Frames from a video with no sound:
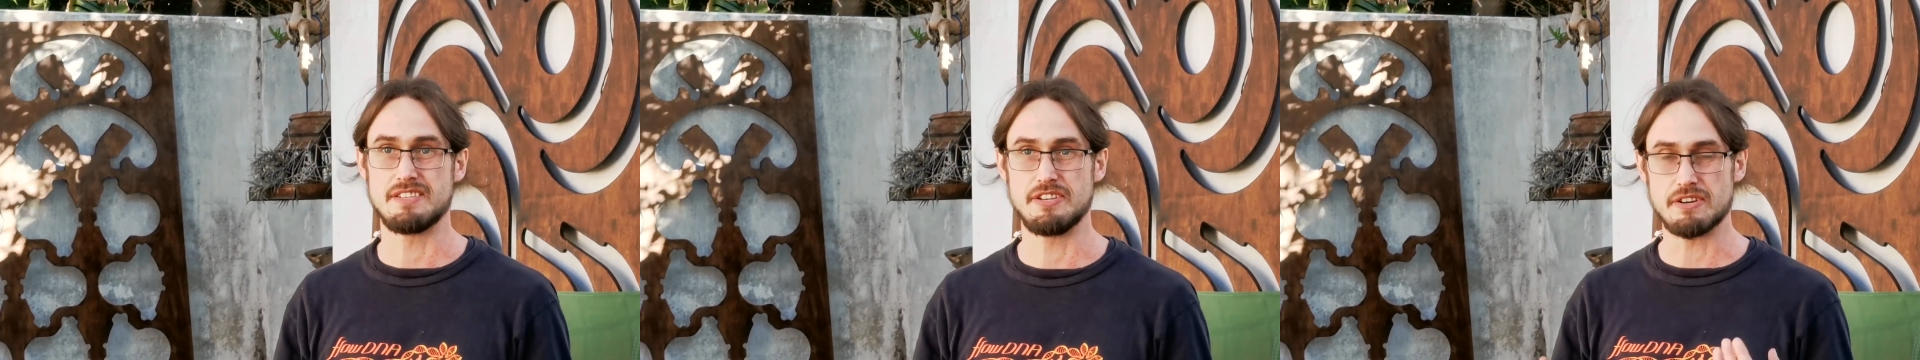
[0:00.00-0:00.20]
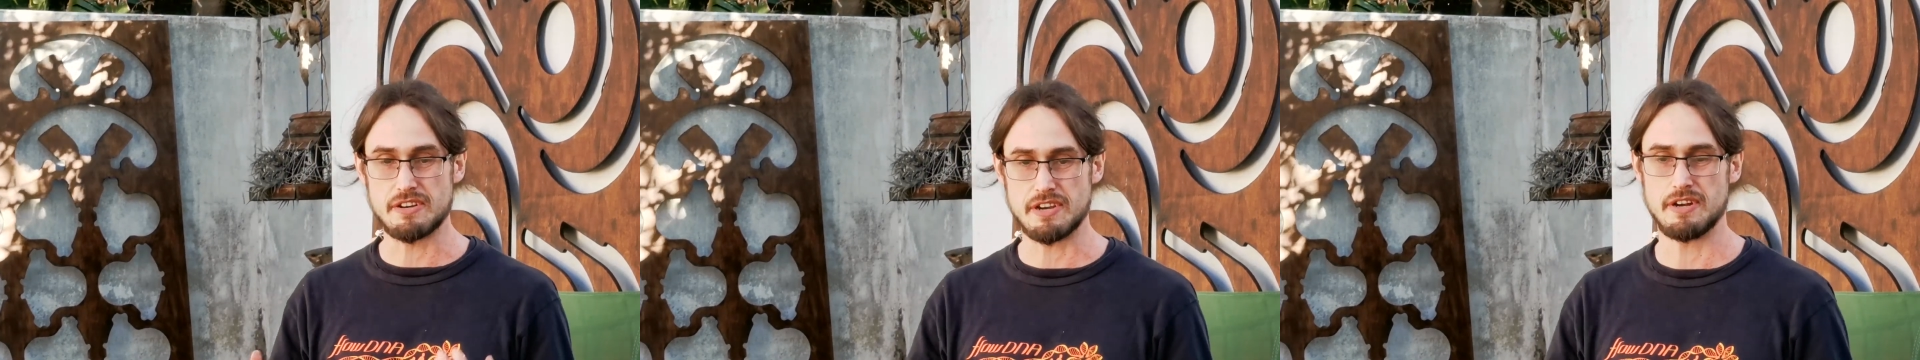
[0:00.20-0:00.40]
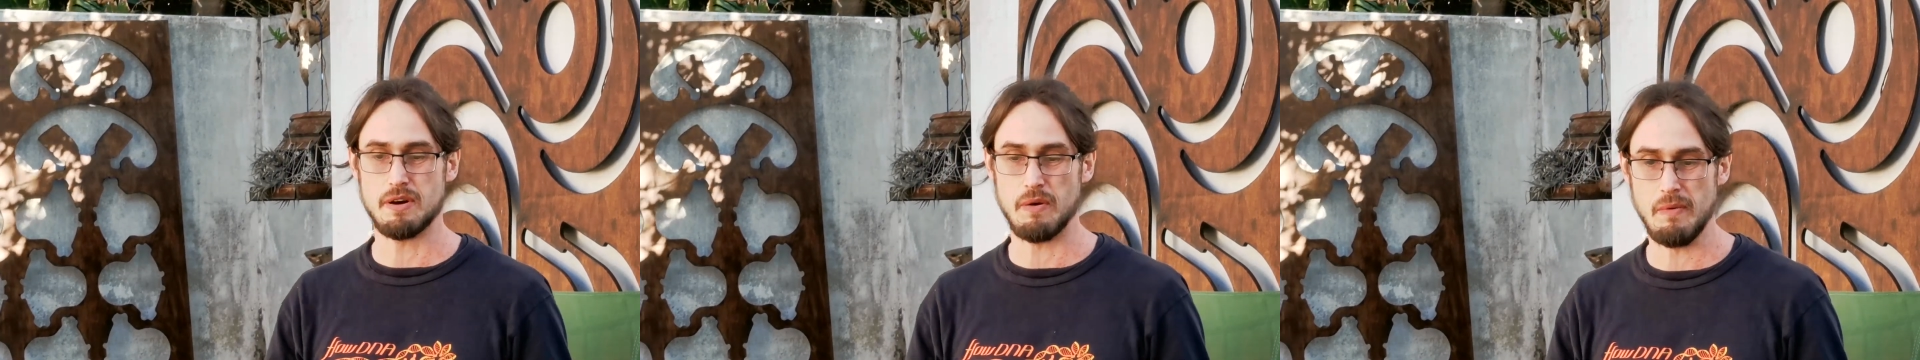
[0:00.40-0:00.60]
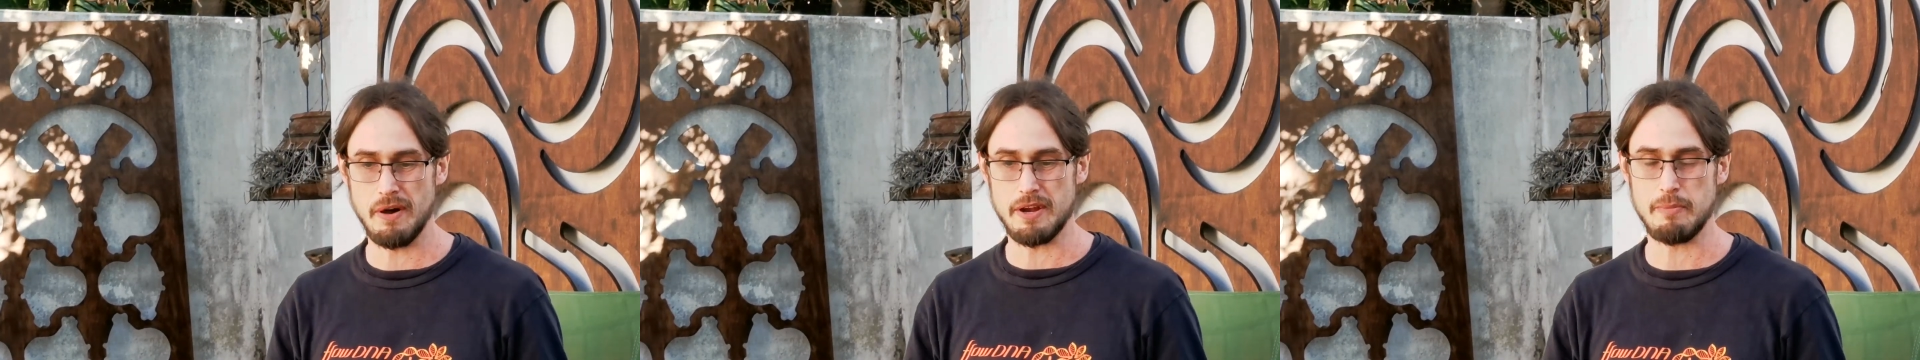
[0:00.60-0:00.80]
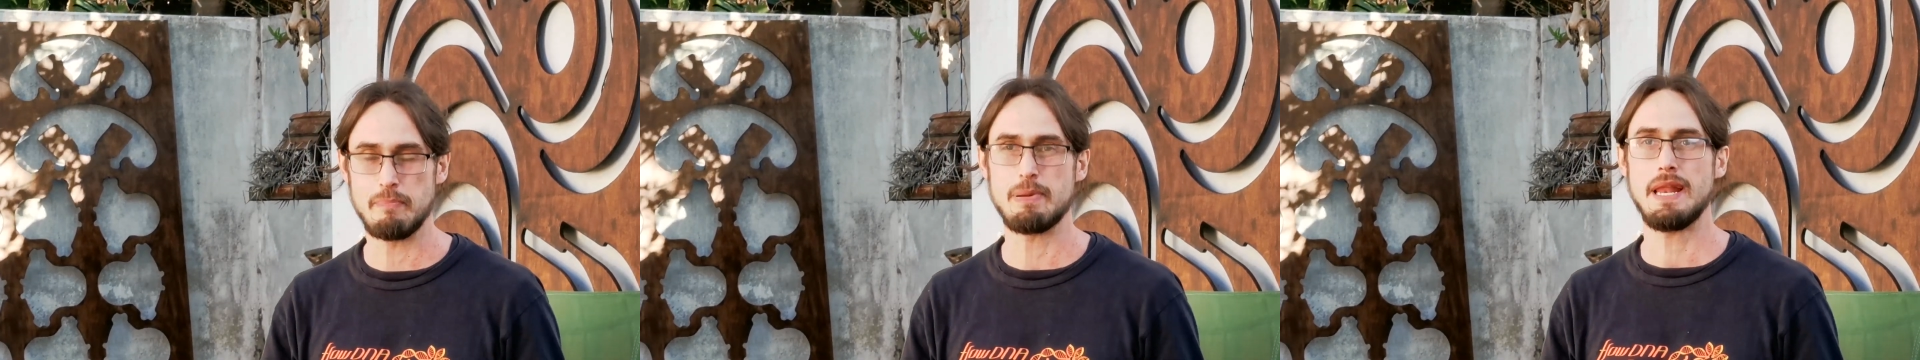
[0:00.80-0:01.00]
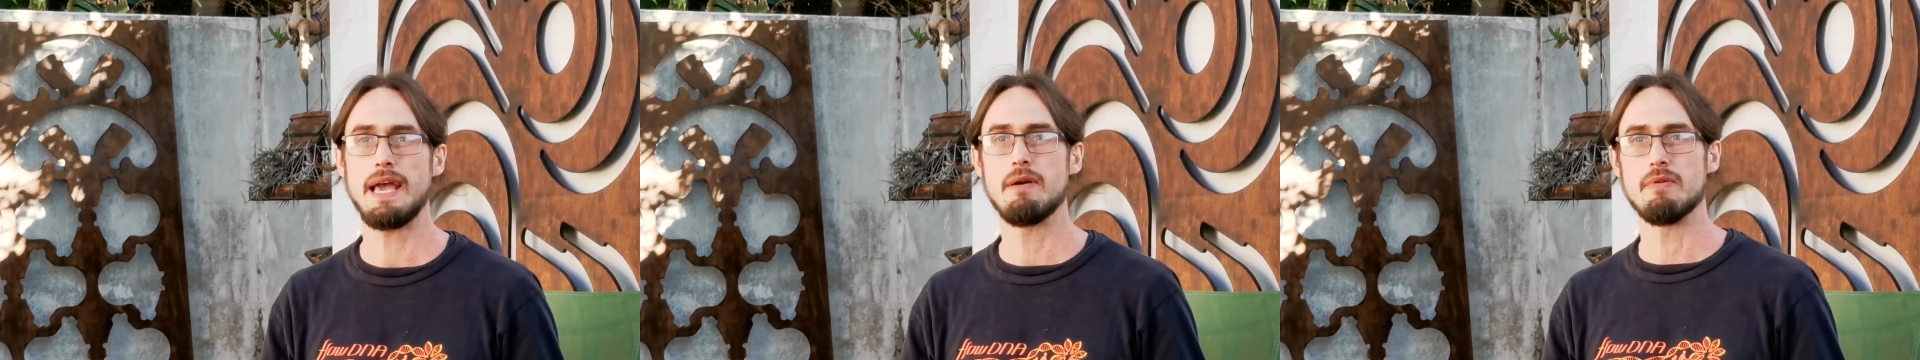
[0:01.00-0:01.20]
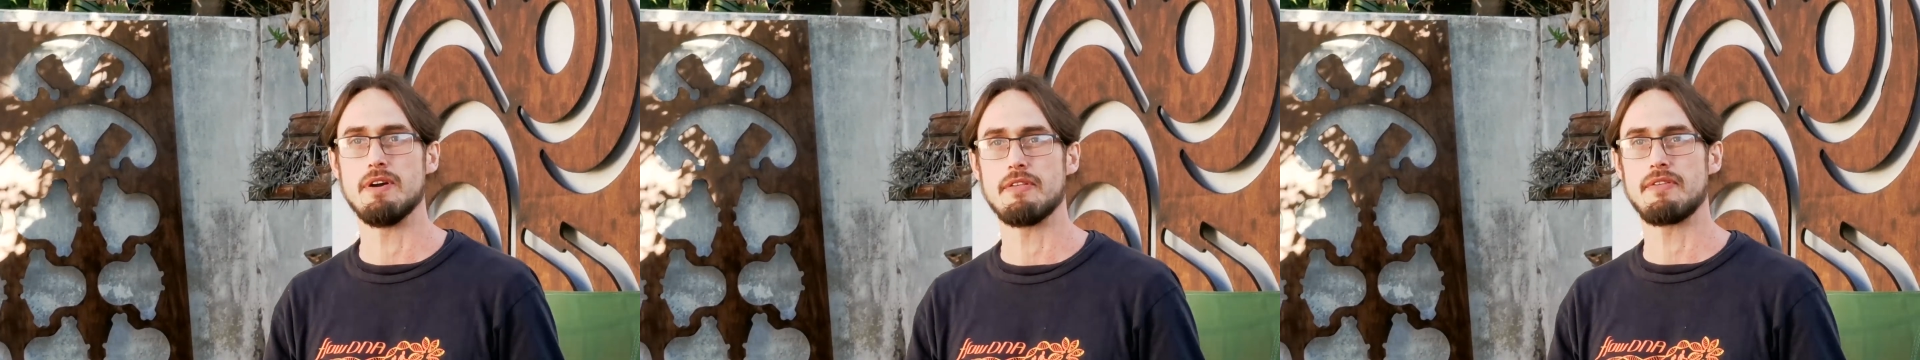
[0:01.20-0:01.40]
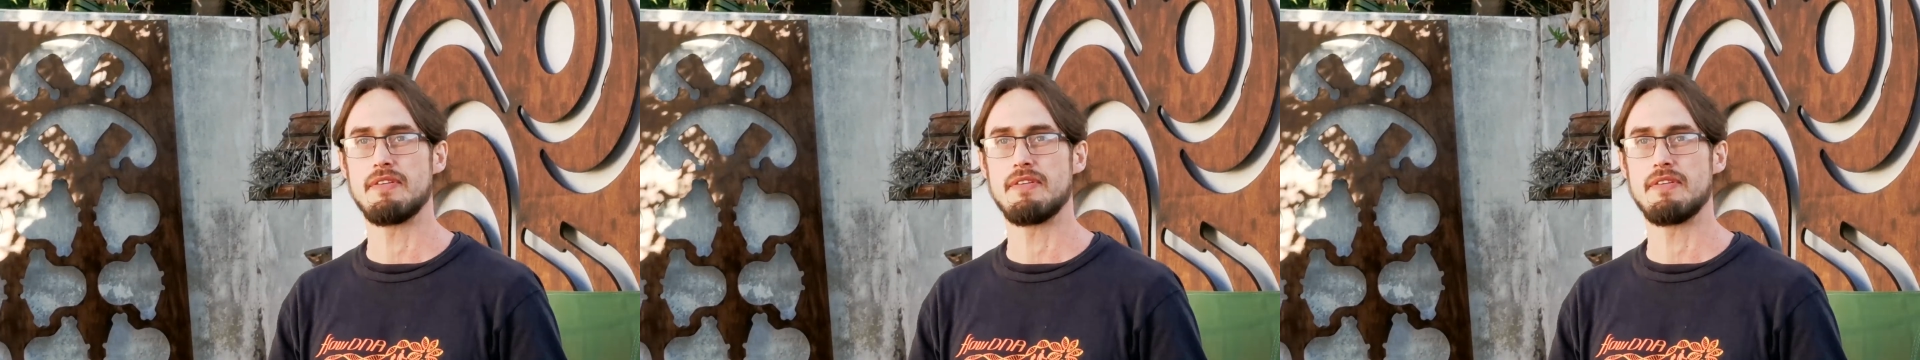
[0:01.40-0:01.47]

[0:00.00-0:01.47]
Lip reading: you're going to want to play with.